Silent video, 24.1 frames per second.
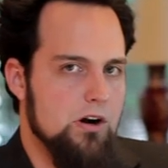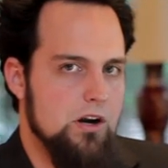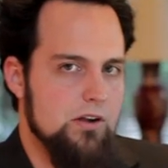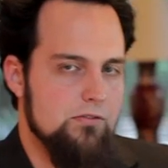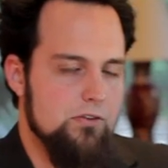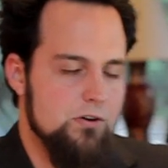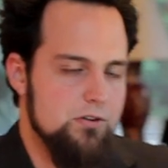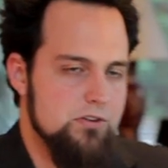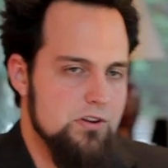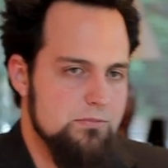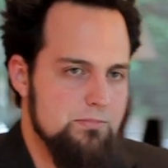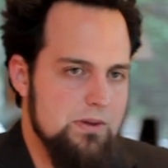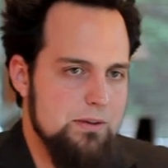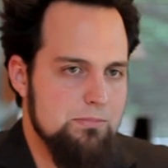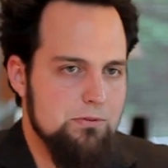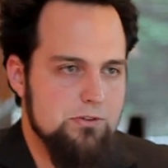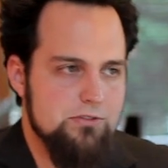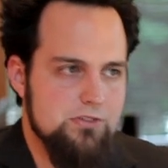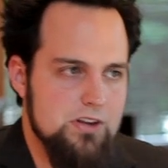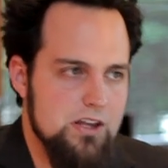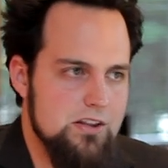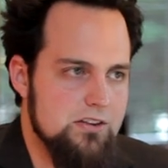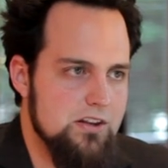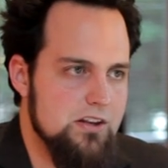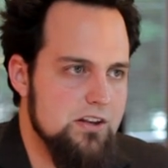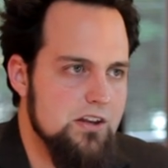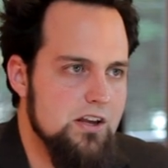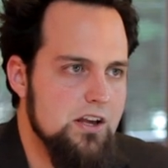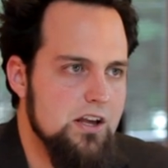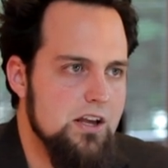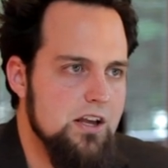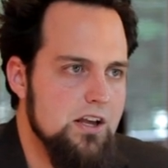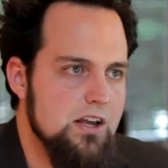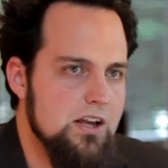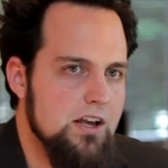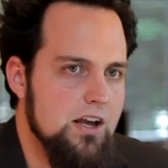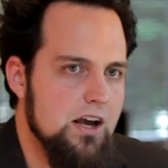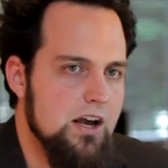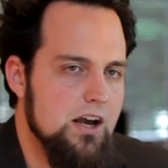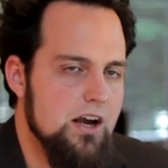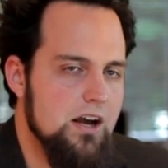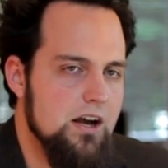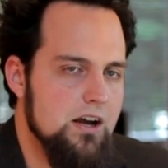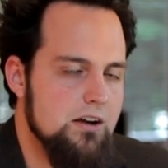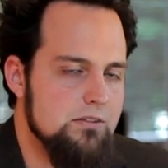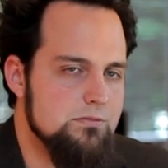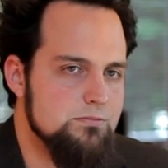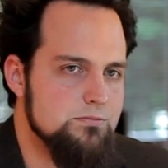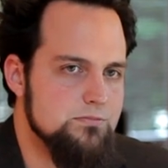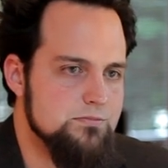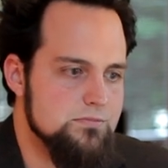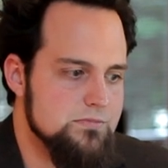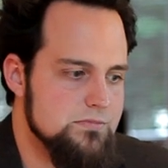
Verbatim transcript: I've heard that people said that um,